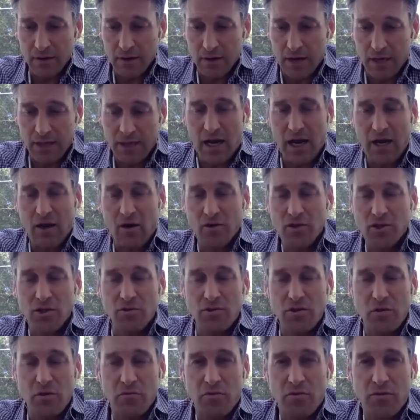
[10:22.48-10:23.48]
also
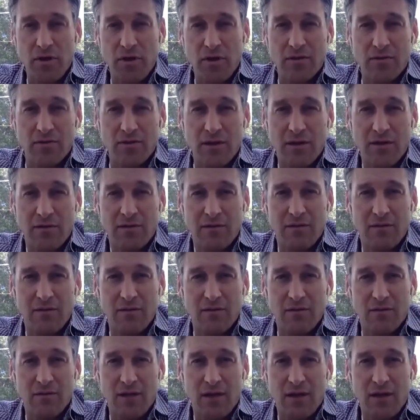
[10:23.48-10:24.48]
don't think that
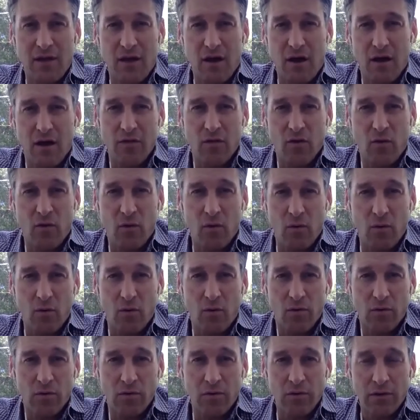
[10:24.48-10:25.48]
on the
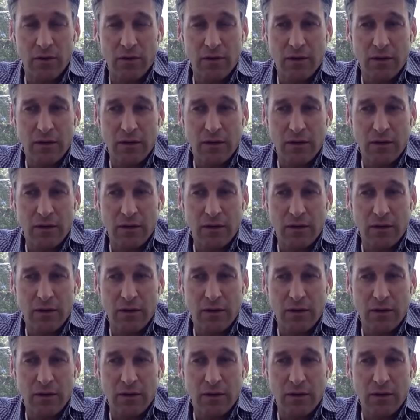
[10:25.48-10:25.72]
whole,